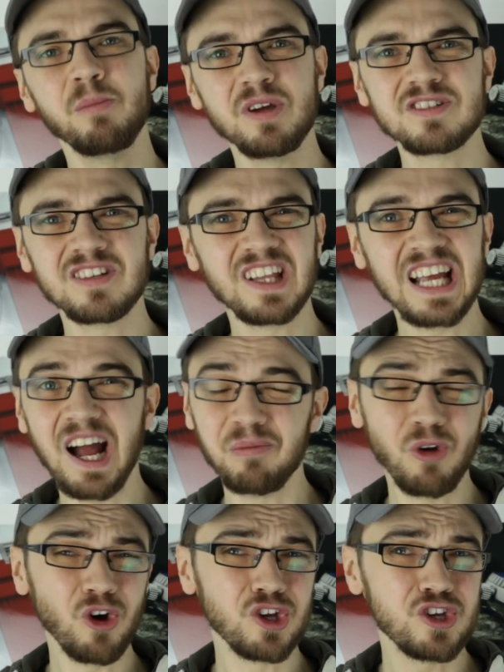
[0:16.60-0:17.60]
Personally,
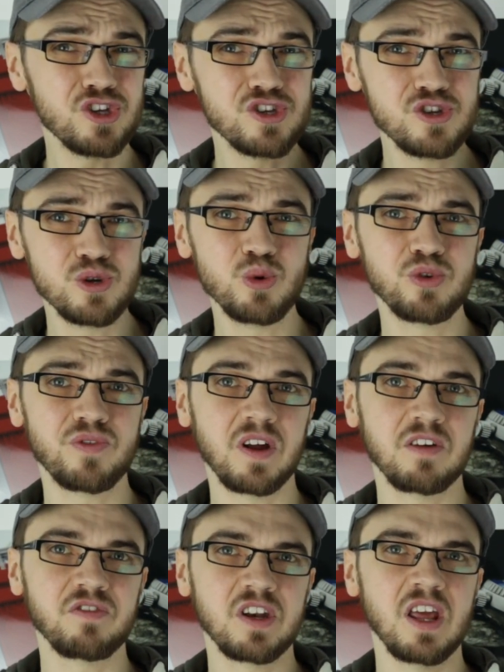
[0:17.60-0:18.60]
I'm not a huge
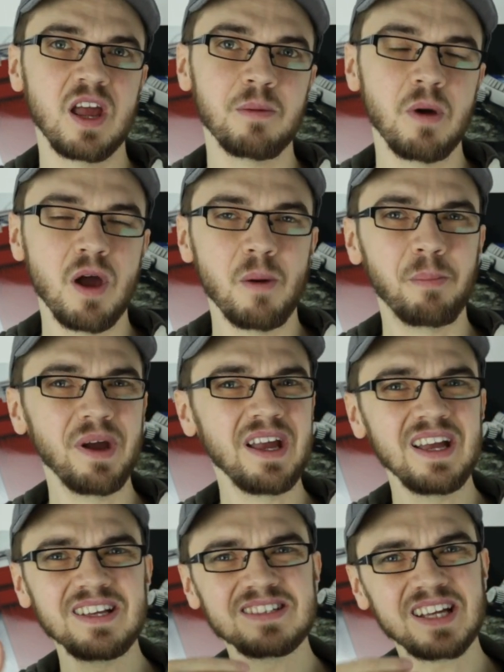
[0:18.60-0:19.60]
fan of the name, but
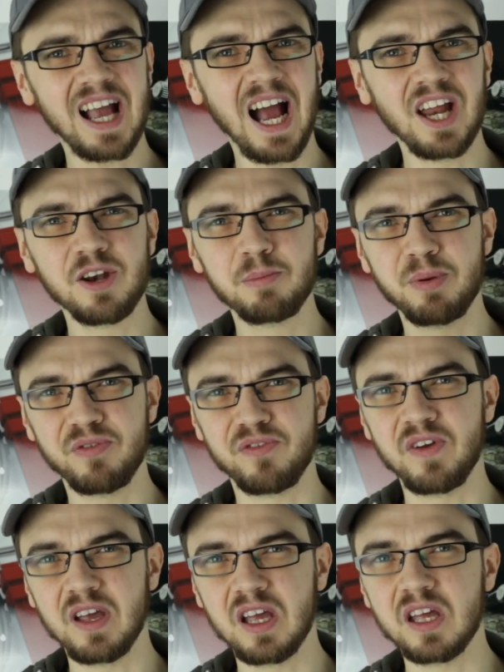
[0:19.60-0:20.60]
it is kind of
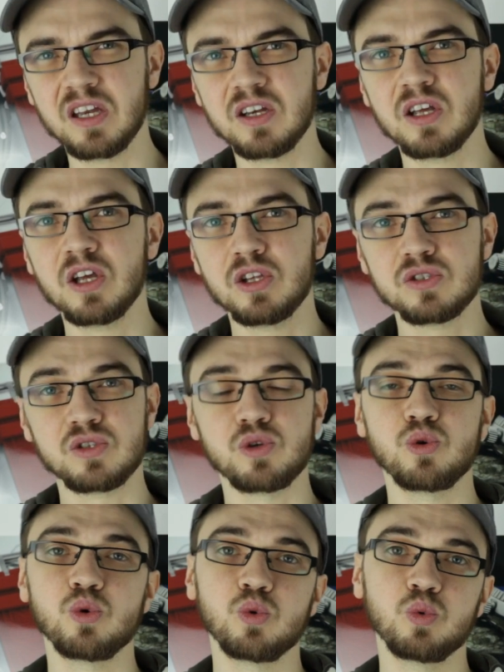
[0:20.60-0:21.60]
befitting
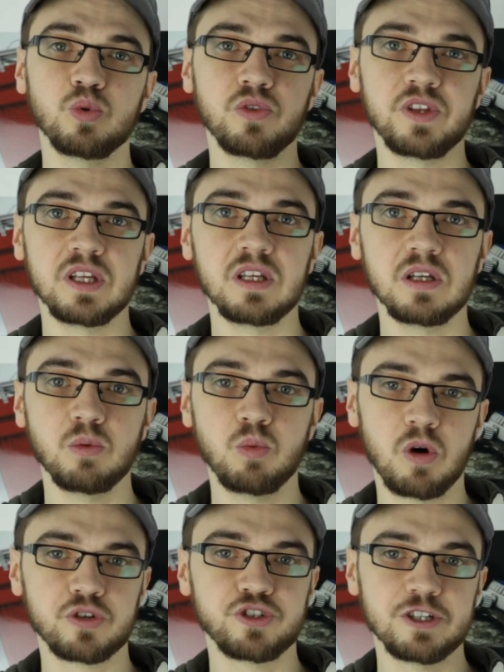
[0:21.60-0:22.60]
to the
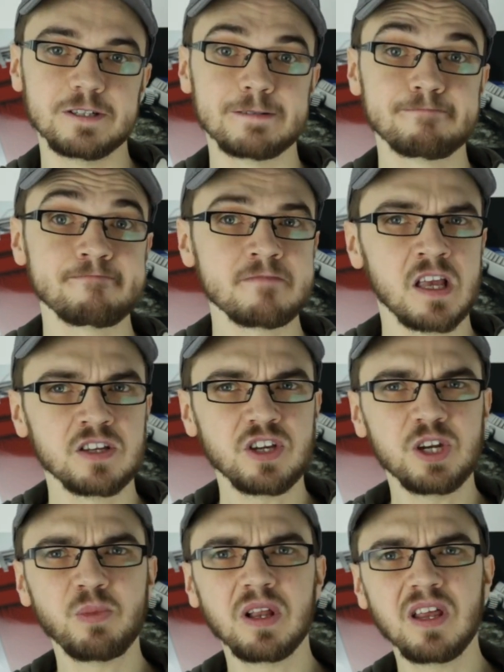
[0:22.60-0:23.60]
watches. So
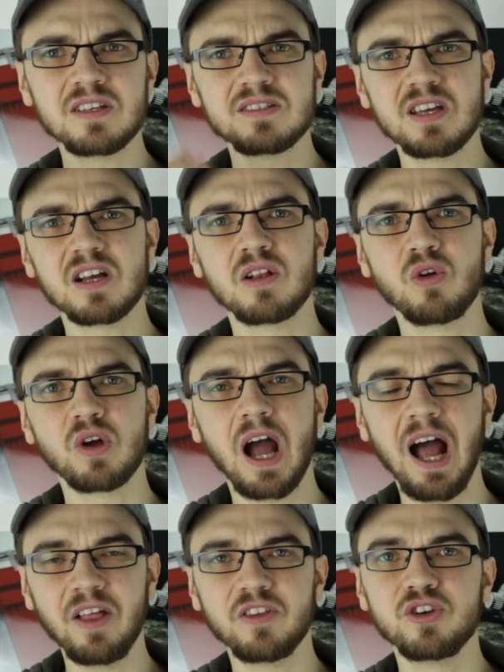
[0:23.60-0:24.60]
anyway, let's take a
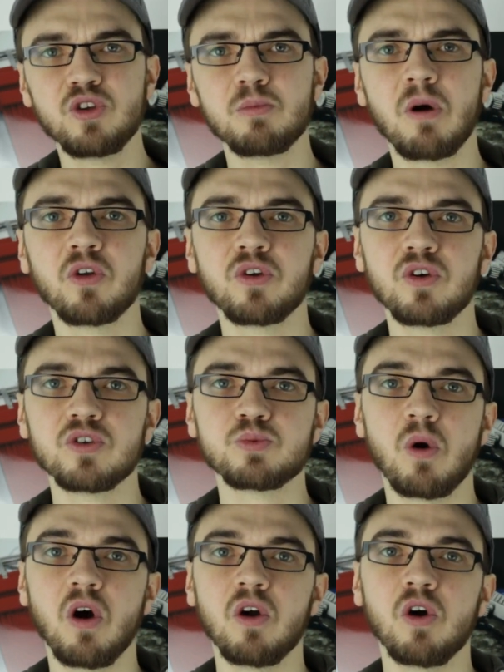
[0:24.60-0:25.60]
look at the new models,
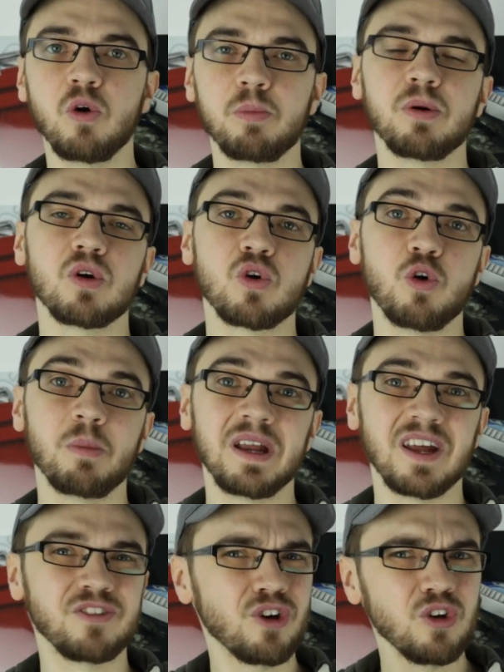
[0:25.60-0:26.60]
what are up and
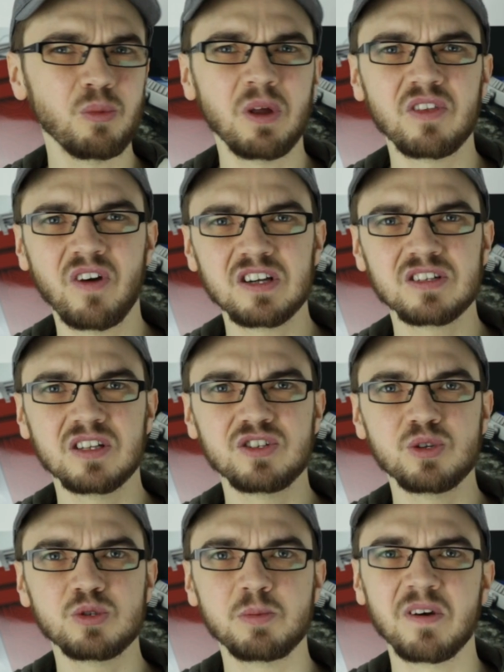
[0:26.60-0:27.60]
coming. I don't know when they're actually
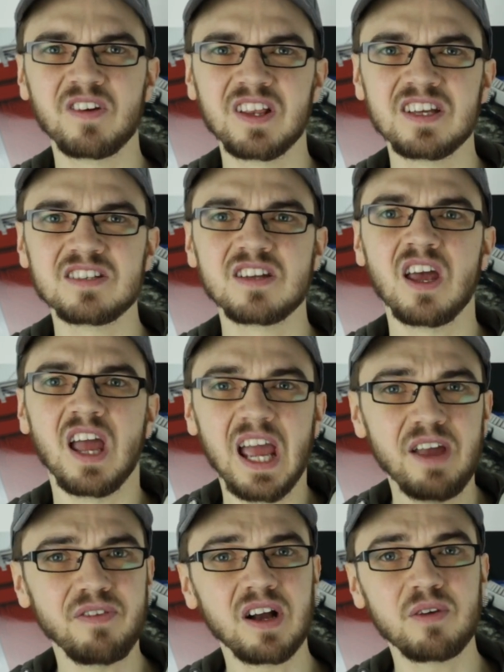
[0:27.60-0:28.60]
due to be released.
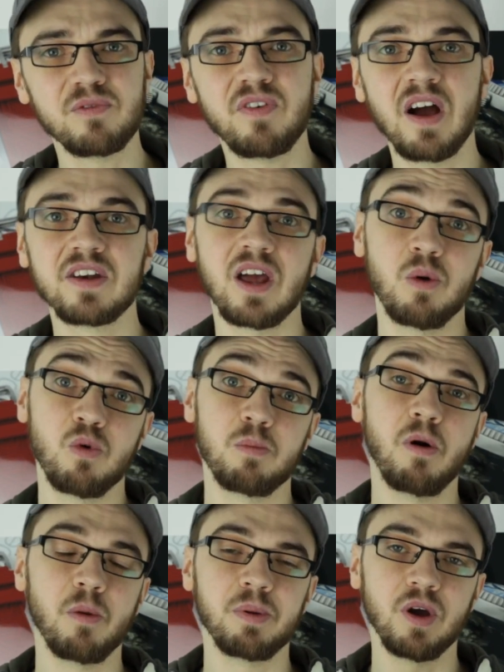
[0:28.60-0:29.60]
If I can find it, I will
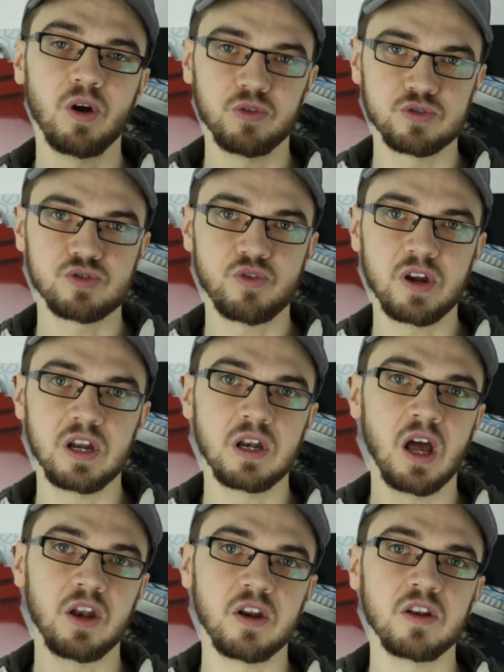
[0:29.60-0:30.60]
pop it on screen
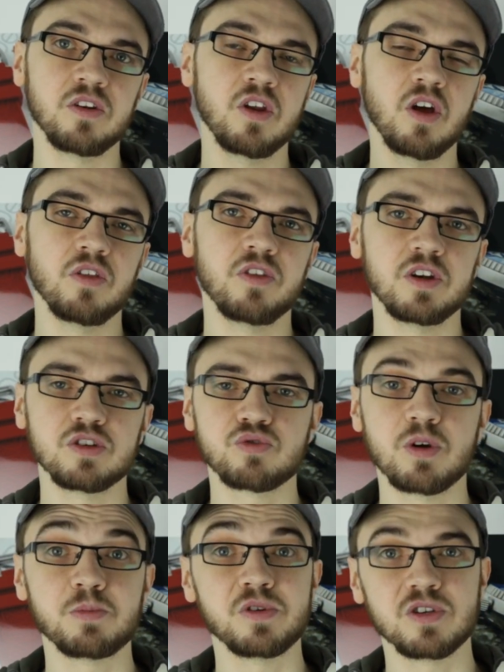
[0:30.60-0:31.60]
and in the
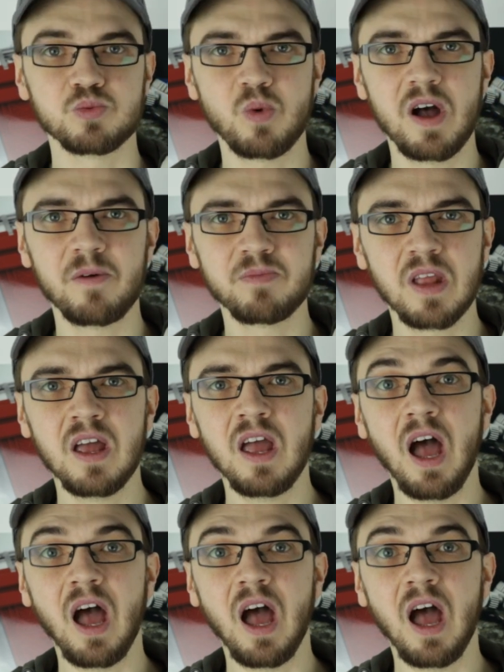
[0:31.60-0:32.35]
description as well.